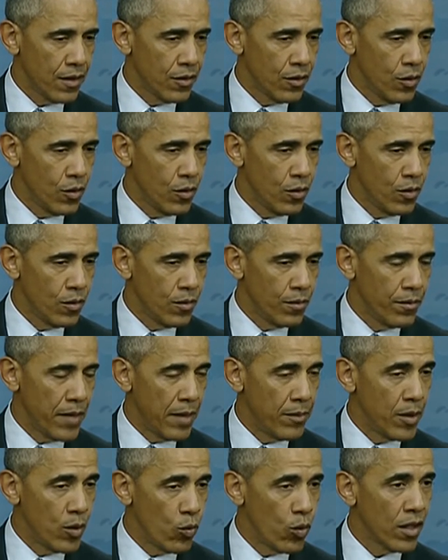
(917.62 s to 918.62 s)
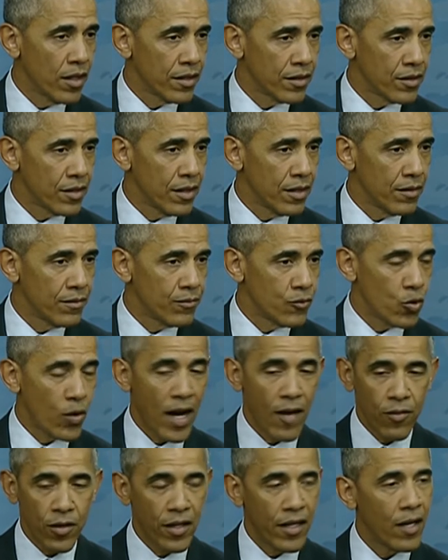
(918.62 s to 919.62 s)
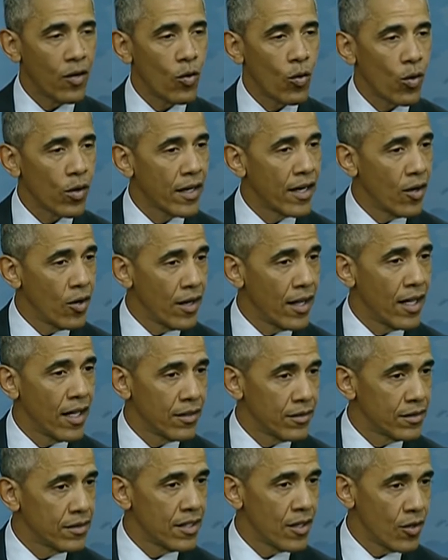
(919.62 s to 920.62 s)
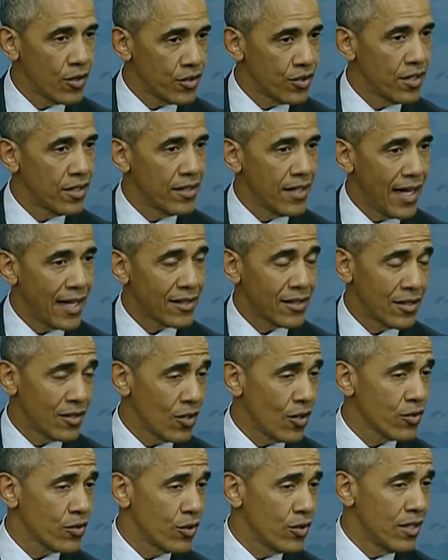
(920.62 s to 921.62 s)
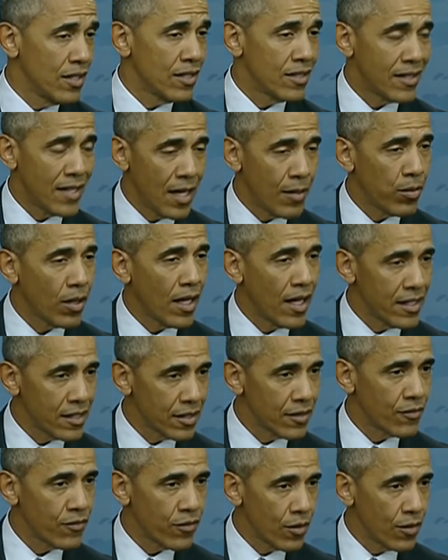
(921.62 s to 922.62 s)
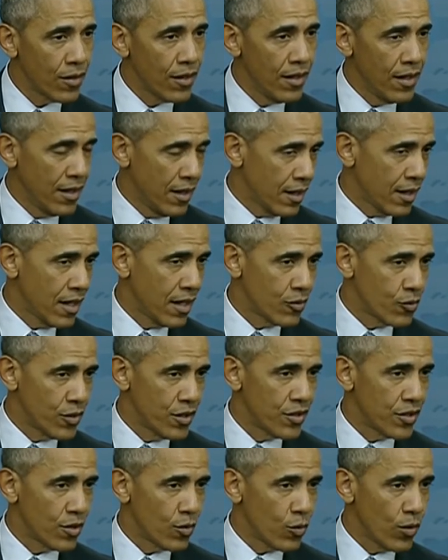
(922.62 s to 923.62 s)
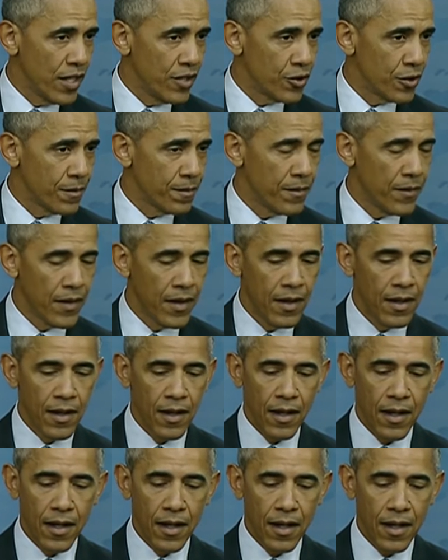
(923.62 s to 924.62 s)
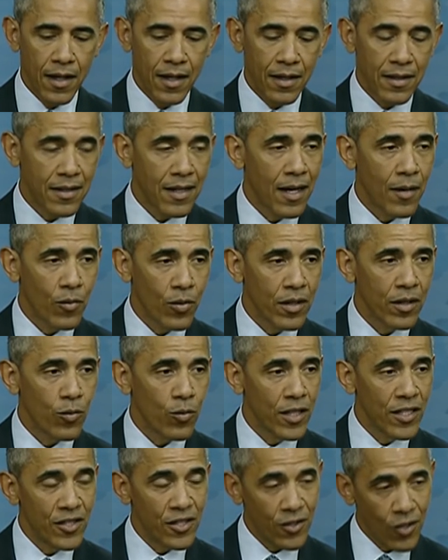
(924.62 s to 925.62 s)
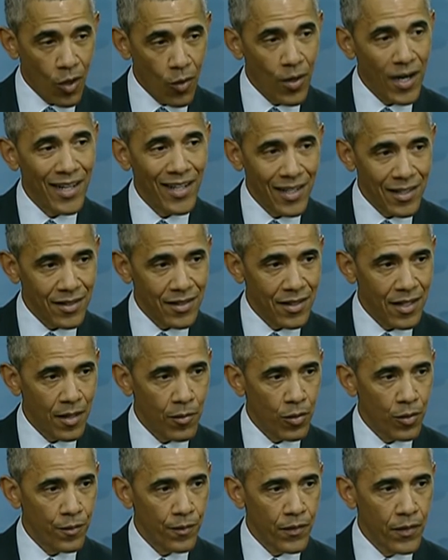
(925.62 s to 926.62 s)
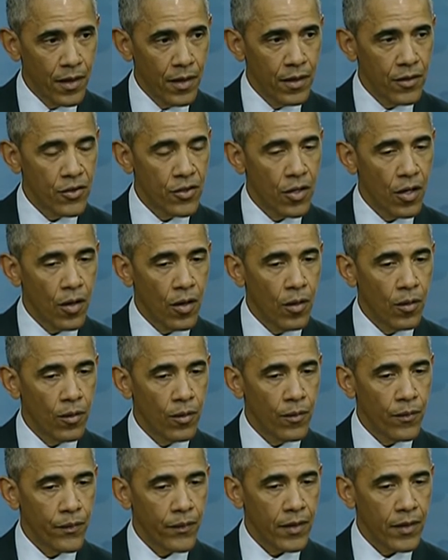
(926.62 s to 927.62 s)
who may be willing to travel there or carry out terrorist attacks. It's also destabilizing for countries in the region at a time when the region's already unstable. So,